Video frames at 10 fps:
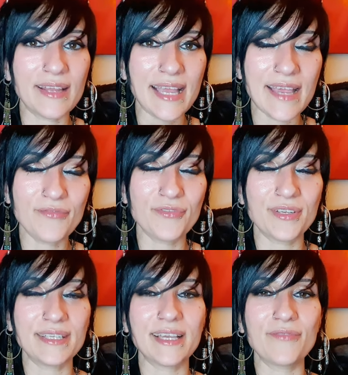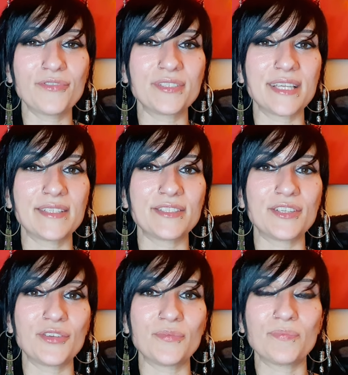like every every sense
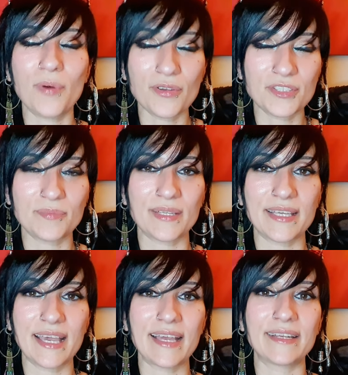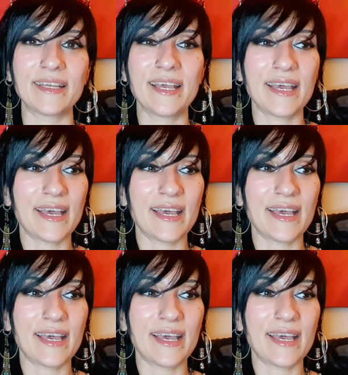that you possibly can